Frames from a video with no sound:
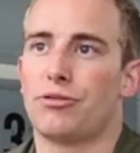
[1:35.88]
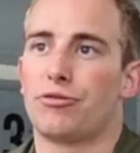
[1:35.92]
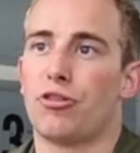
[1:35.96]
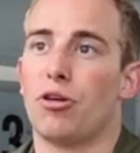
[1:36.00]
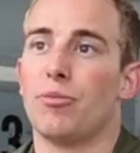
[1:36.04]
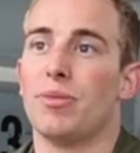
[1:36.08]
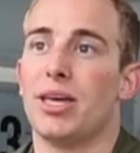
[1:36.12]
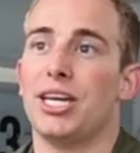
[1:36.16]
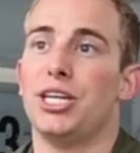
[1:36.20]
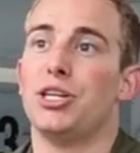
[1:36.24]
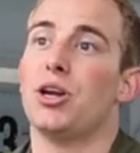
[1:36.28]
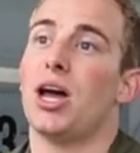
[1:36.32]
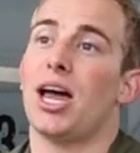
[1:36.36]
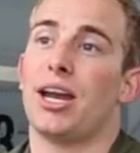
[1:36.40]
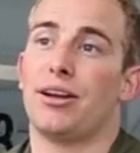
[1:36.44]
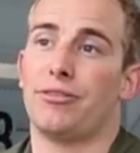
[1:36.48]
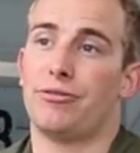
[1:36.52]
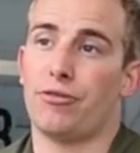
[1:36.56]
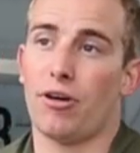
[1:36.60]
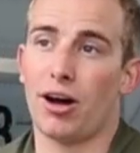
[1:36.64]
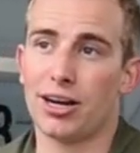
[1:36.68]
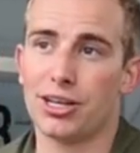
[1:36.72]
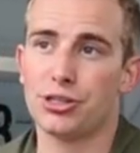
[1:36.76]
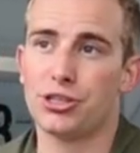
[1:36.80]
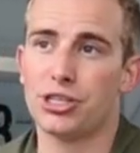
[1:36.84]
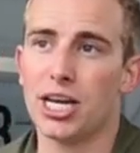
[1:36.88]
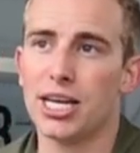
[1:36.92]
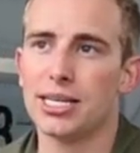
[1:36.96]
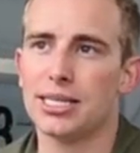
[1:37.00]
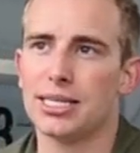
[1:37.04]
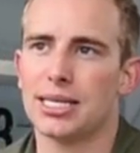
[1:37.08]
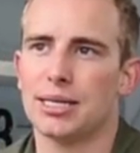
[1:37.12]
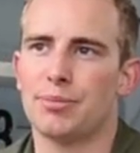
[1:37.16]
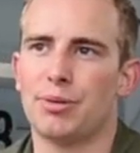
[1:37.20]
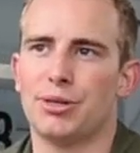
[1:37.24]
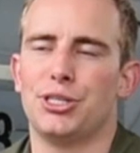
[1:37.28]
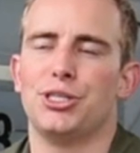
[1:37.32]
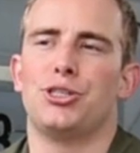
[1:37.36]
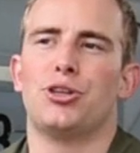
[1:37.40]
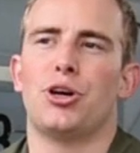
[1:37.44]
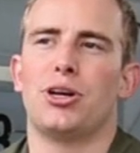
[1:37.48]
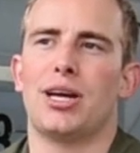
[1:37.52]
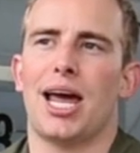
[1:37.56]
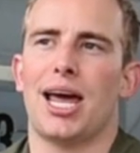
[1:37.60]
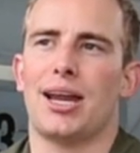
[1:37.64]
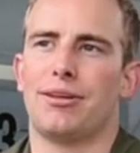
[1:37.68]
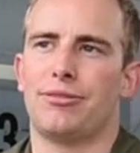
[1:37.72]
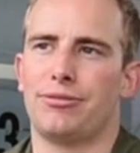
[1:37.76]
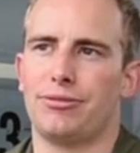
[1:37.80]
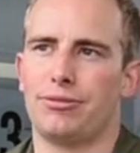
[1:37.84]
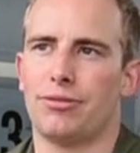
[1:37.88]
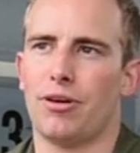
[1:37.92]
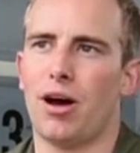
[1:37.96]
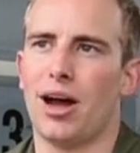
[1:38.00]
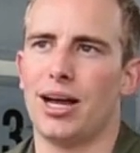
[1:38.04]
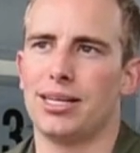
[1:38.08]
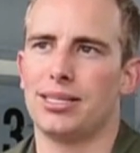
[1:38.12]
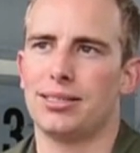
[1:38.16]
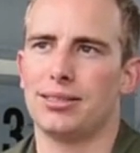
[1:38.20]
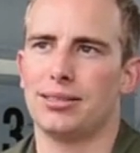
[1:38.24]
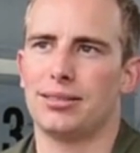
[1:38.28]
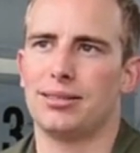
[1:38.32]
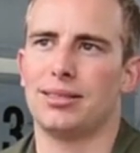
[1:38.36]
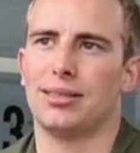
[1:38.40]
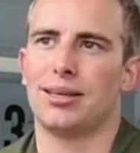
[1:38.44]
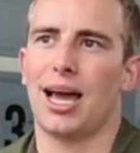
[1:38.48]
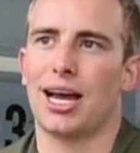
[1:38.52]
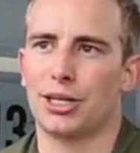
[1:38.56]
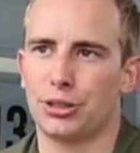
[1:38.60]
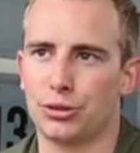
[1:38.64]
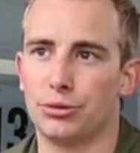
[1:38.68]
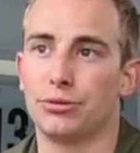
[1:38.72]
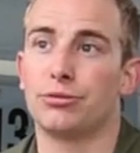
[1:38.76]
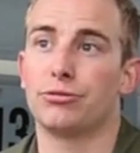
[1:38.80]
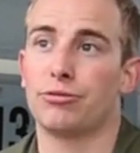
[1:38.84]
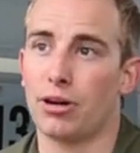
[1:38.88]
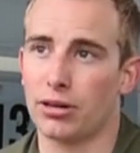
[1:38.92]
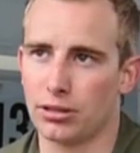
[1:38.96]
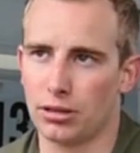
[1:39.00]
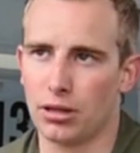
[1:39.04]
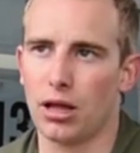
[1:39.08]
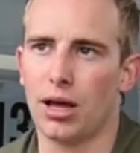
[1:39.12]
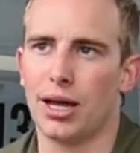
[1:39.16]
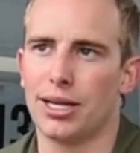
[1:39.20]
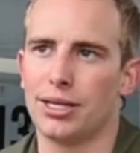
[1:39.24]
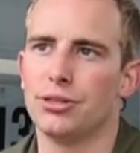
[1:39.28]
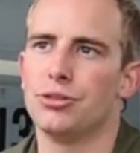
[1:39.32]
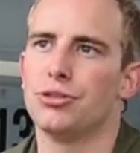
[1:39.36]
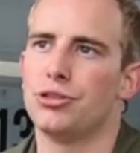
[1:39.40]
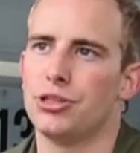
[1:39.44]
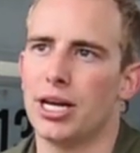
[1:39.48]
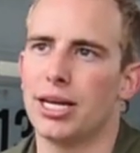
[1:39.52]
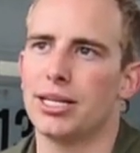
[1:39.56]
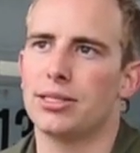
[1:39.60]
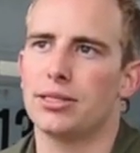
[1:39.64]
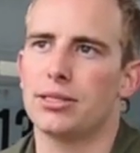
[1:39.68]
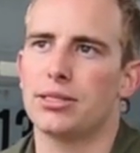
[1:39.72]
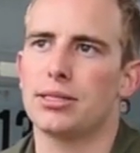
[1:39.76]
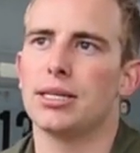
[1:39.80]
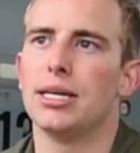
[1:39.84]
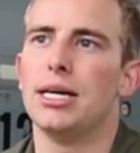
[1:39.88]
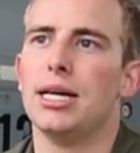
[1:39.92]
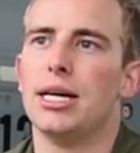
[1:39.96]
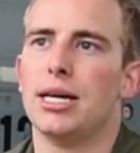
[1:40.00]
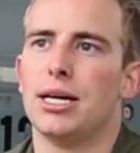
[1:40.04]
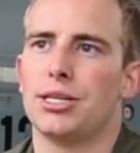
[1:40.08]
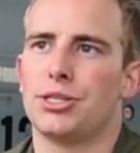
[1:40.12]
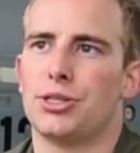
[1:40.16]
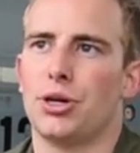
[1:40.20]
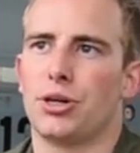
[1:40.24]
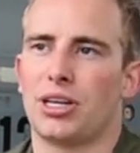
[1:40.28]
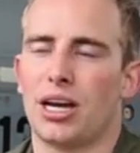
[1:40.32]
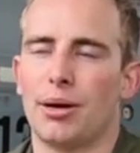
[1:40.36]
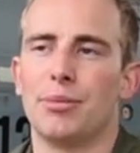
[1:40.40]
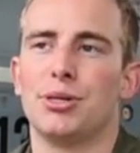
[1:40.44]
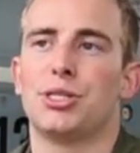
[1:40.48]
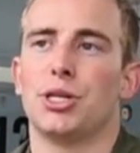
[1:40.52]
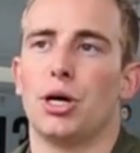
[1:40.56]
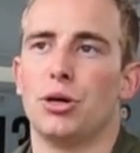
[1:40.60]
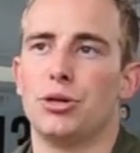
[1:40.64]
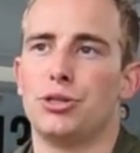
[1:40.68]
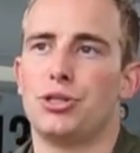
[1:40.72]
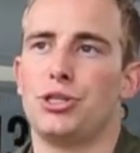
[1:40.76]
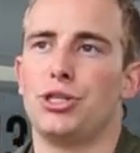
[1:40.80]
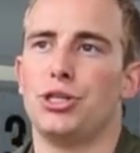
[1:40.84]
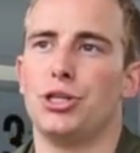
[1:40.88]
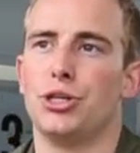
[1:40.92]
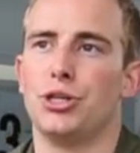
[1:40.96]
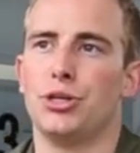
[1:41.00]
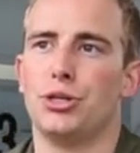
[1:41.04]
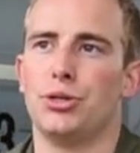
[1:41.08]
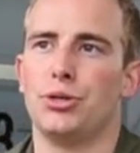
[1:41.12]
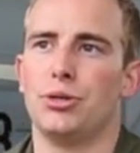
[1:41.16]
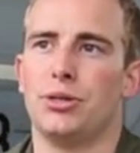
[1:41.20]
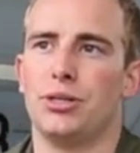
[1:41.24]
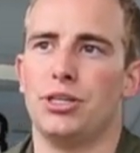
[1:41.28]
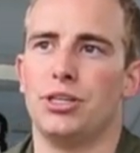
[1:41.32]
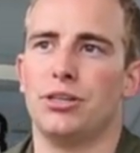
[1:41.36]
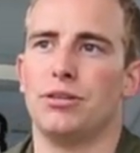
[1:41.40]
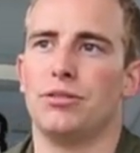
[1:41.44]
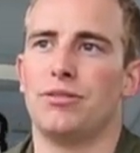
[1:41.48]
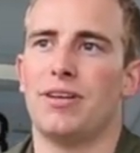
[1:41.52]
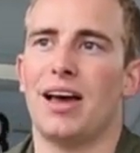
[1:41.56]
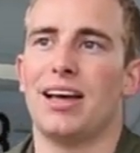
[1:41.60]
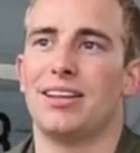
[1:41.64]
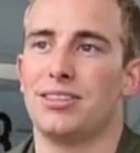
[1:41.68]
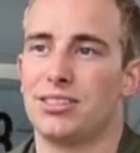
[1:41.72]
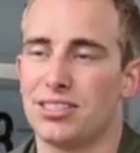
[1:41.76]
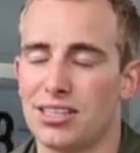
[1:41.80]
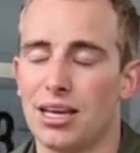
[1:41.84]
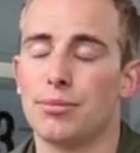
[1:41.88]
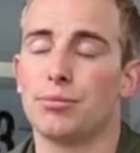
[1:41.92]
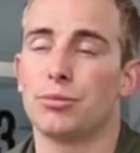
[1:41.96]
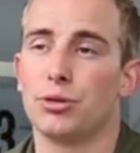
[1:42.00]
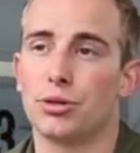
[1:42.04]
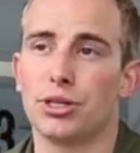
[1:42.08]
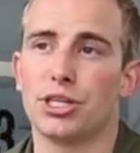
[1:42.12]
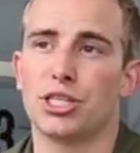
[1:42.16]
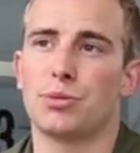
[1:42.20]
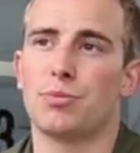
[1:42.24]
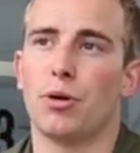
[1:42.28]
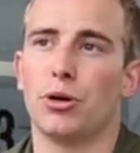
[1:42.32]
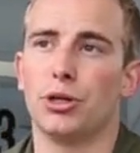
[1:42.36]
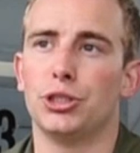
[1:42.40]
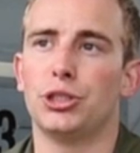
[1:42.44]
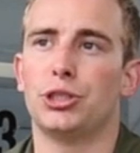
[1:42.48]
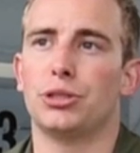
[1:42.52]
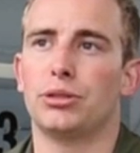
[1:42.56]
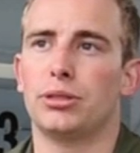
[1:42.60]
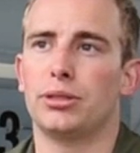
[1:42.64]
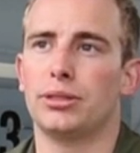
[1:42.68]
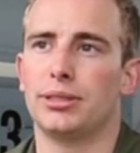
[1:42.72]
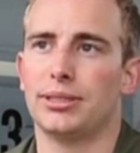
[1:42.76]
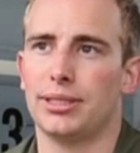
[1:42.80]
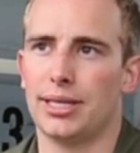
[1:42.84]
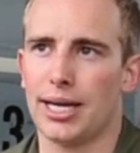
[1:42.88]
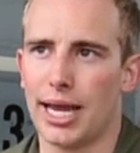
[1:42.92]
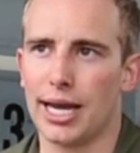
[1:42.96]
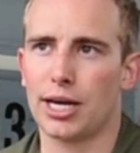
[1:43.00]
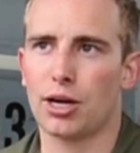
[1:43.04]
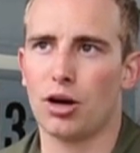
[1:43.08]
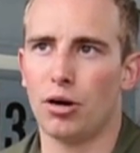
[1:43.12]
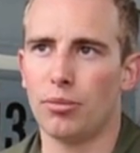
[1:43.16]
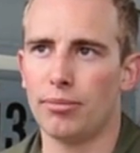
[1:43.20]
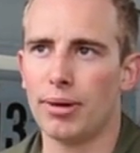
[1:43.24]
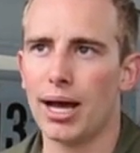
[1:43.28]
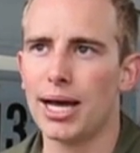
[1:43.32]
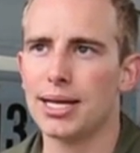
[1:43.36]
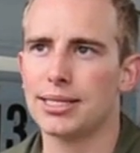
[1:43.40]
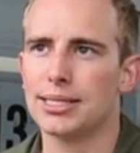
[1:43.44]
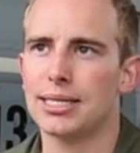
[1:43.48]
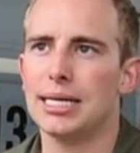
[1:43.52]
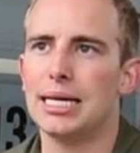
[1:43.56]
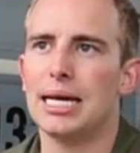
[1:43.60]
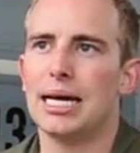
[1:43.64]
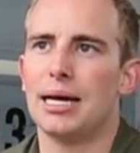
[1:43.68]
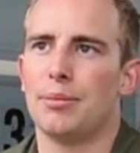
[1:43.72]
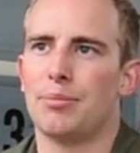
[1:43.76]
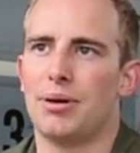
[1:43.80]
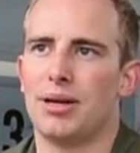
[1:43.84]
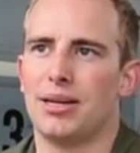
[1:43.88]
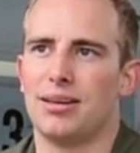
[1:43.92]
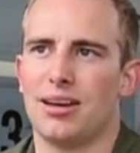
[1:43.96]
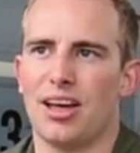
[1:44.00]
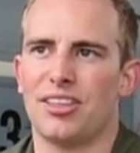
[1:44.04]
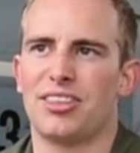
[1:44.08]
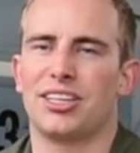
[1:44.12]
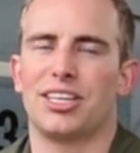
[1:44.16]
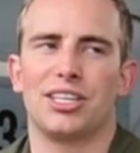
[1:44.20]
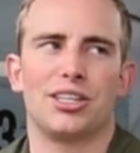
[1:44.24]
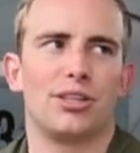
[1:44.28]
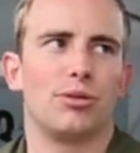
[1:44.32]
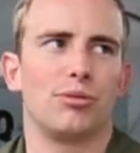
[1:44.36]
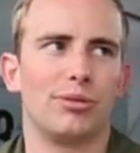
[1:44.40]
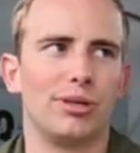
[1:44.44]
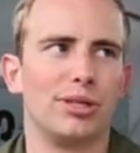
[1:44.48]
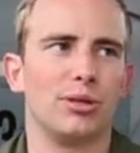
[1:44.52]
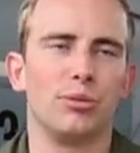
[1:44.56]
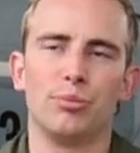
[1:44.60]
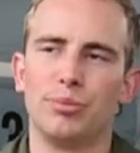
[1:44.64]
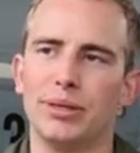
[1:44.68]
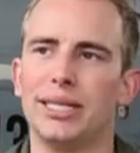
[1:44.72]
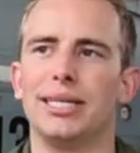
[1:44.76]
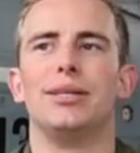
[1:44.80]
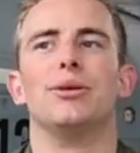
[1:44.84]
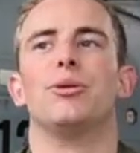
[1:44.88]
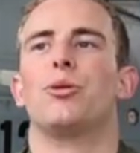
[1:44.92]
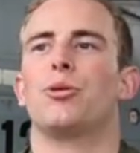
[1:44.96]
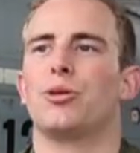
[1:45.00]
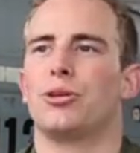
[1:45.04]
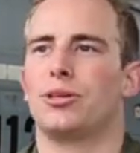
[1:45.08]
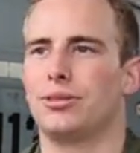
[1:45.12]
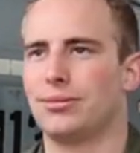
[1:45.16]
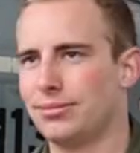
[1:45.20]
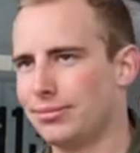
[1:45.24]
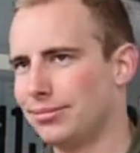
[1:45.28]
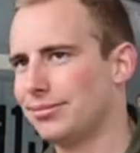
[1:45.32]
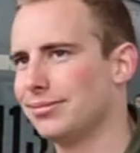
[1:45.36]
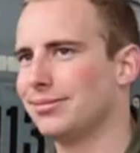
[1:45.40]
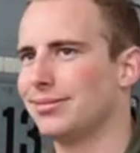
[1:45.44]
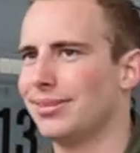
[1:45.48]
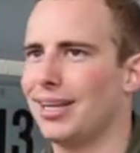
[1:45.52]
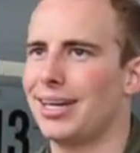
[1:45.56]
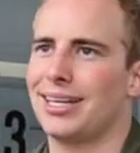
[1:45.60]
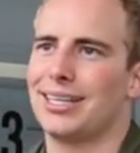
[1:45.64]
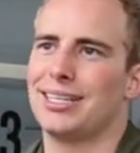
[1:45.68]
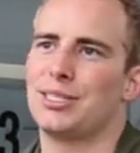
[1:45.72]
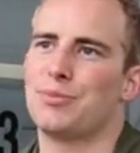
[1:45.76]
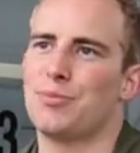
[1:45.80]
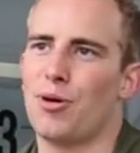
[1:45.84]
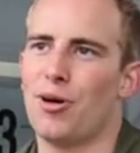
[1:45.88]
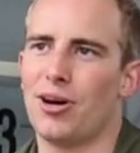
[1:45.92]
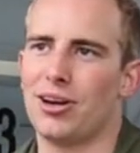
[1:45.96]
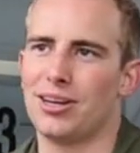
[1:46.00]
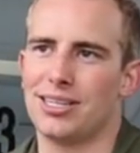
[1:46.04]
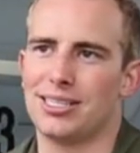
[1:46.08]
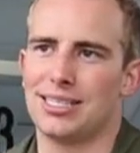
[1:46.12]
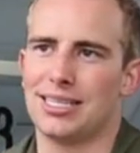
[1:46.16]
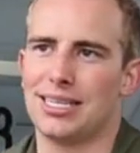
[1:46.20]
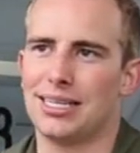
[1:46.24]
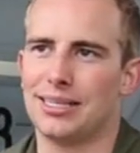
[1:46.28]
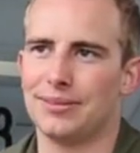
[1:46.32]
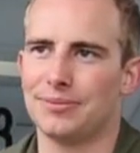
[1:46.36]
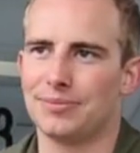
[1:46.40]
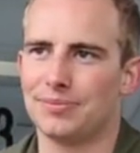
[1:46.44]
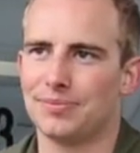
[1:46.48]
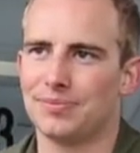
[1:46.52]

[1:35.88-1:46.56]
from there, you know how to fight a jet, but you don't how to fight the actual frontline jets. Yeah. So coming to OCU, you've had some good exposure in air combat, but nothing in the real big corner like is behind us now.